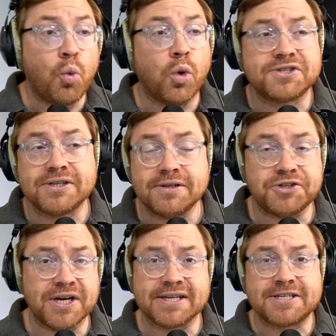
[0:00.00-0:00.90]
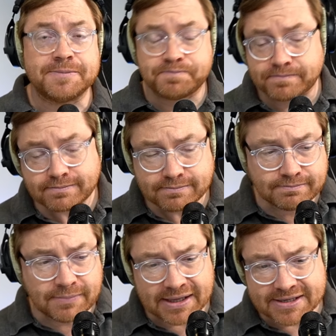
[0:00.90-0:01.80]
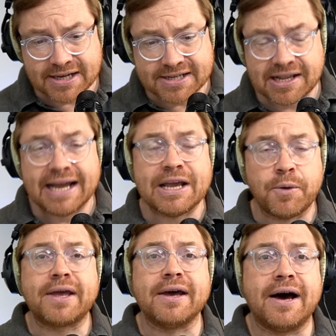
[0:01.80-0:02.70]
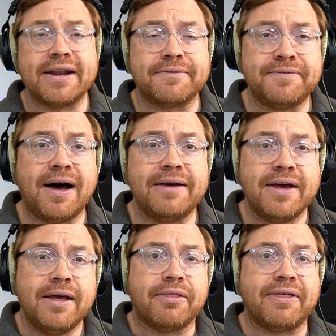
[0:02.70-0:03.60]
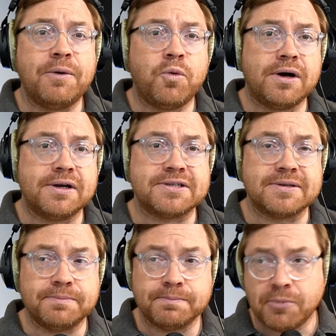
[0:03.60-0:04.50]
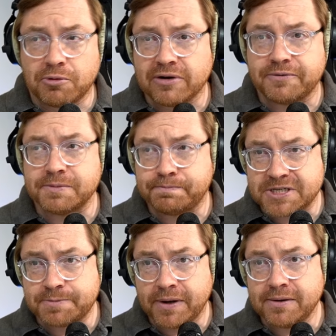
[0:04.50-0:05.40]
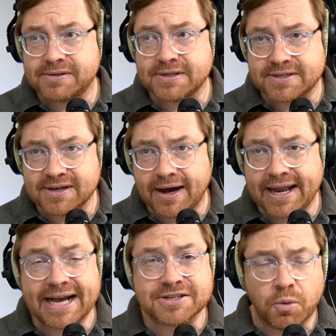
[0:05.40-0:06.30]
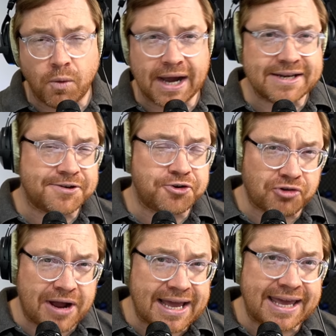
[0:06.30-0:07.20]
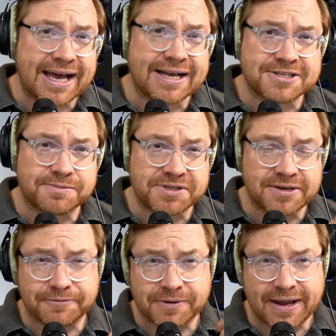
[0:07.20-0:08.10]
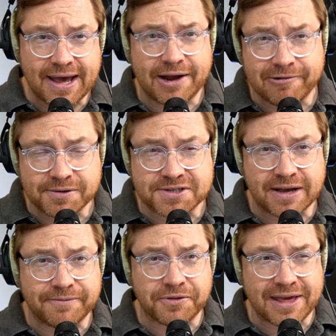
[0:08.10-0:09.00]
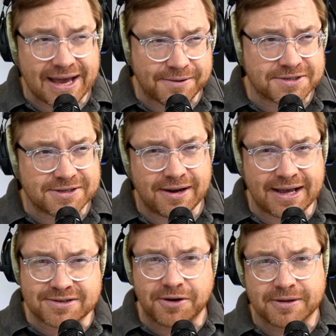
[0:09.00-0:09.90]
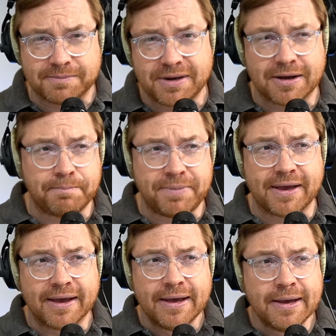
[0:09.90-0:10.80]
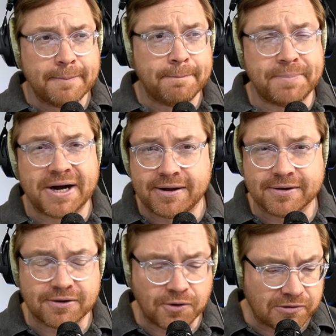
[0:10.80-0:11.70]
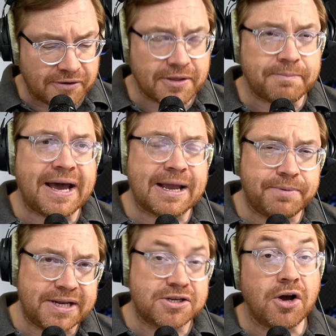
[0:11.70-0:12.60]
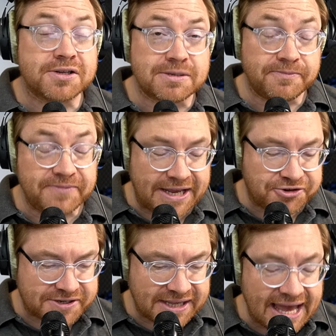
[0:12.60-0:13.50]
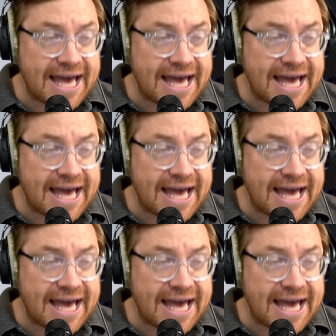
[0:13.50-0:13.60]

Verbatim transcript: wasn't just a slightly quicker Ioniq 5, that was more of a bespoke design. It has a wider track, it has some different aero stuff on the outside. It hasn't got the, you know, a big barn door on the back, but it's got some interesting